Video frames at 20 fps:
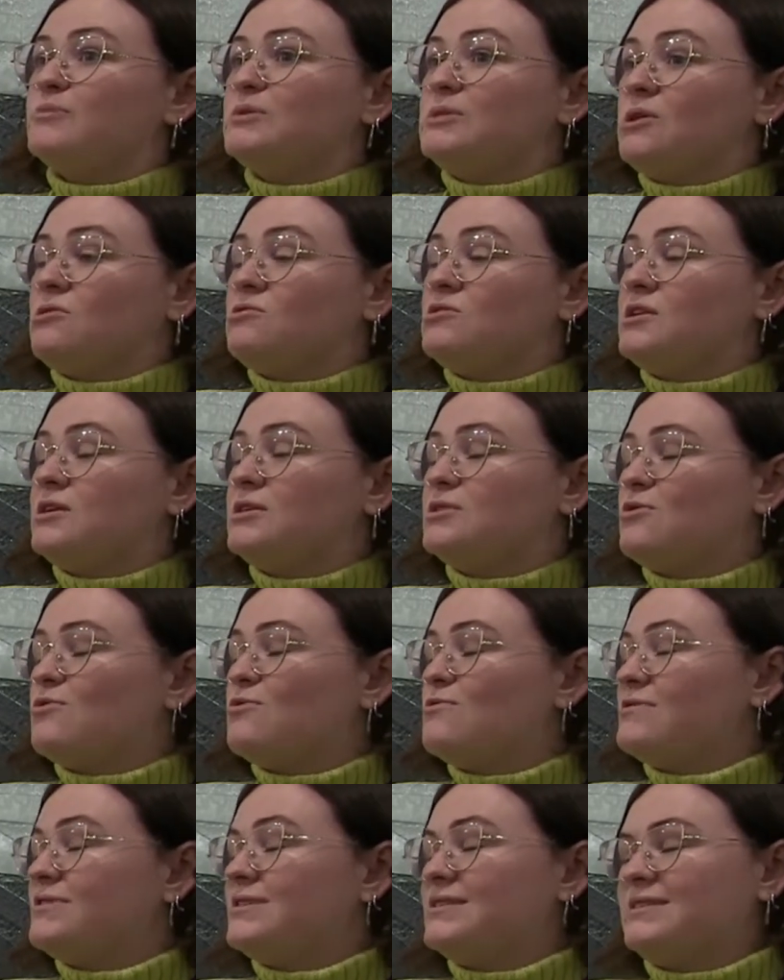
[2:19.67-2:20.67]
socialist
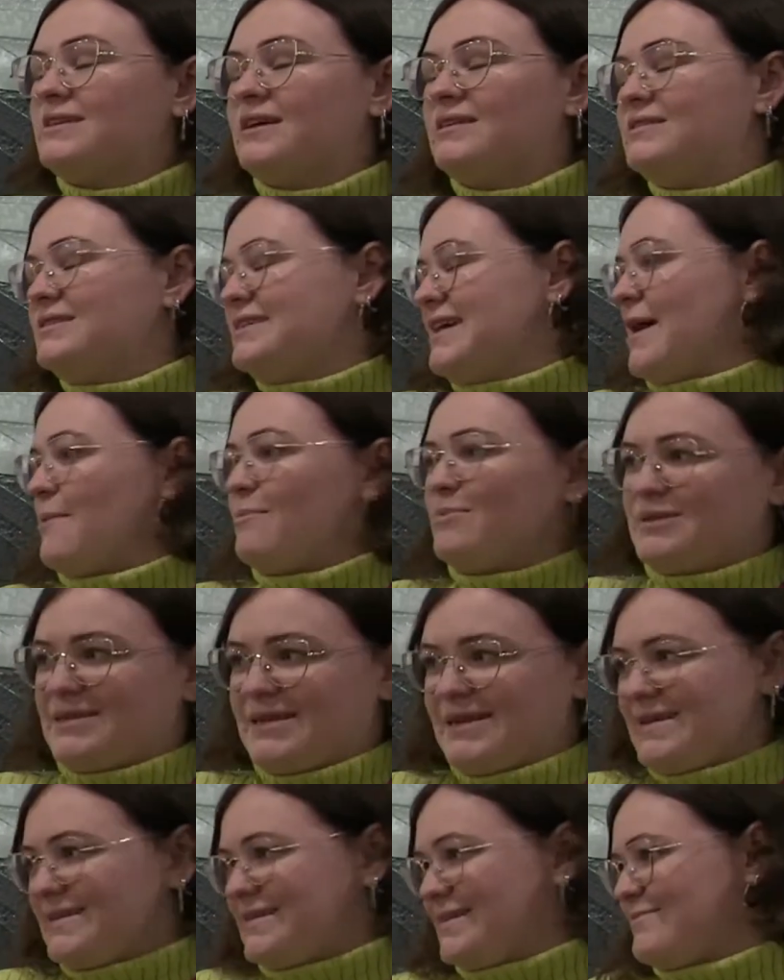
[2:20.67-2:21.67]
causes against
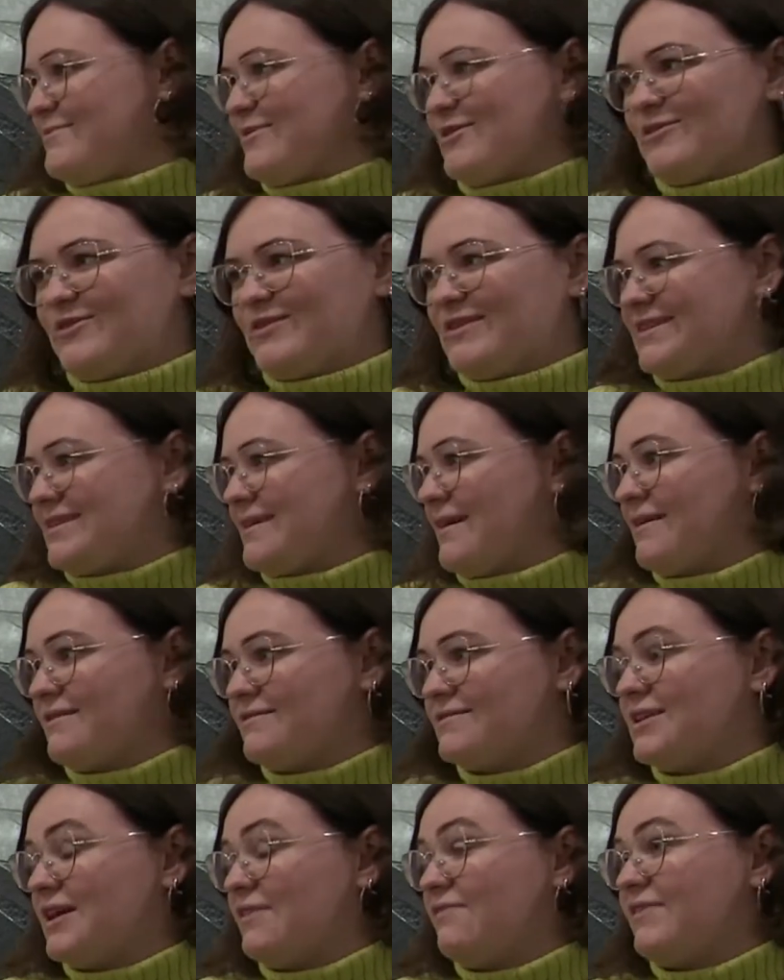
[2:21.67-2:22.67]
capitalism and all this kind
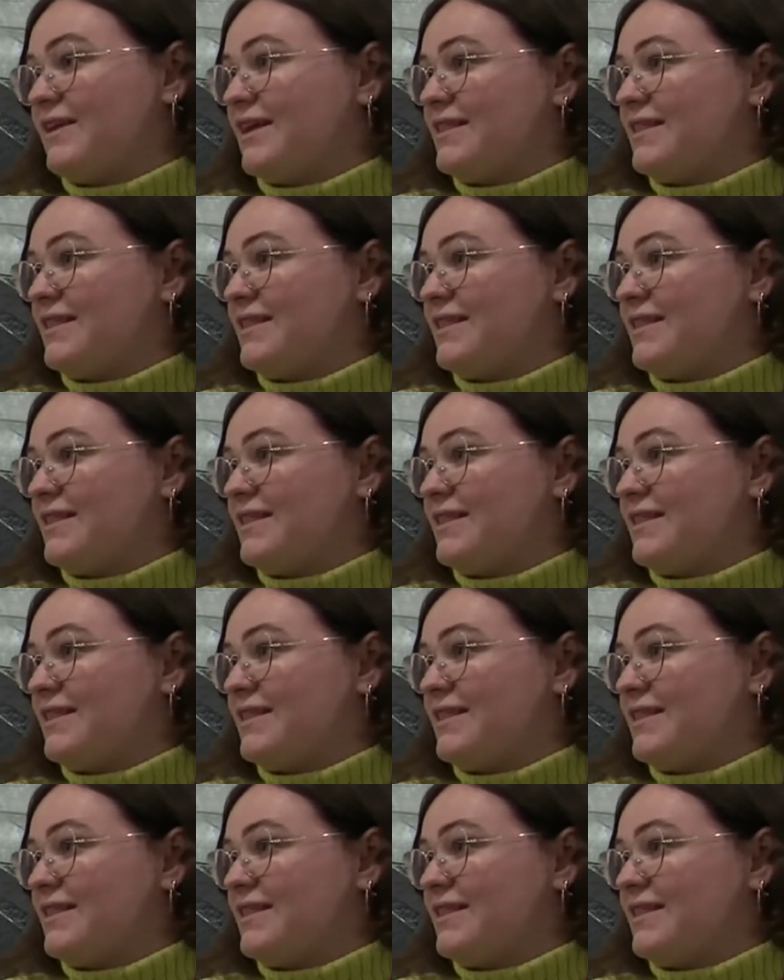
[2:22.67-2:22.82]
of stuff.